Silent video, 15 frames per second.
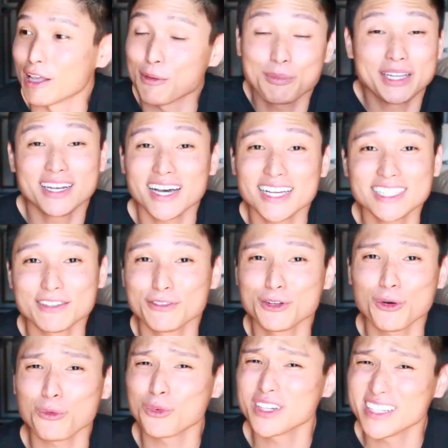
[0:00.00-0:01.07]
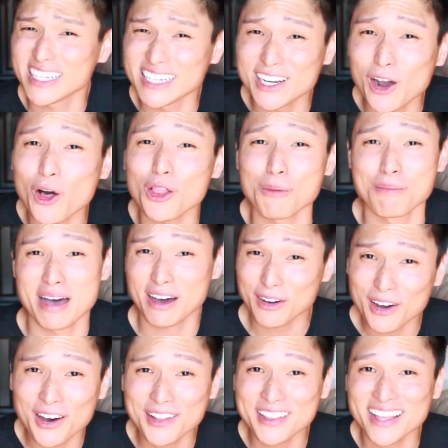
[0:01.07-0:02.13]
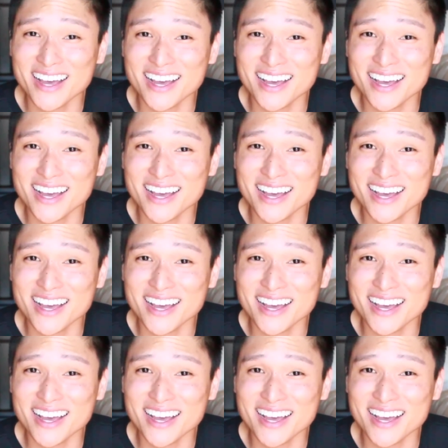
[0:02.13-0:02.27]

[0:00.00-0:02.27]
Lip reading: It'll be nice if you don't really call him out on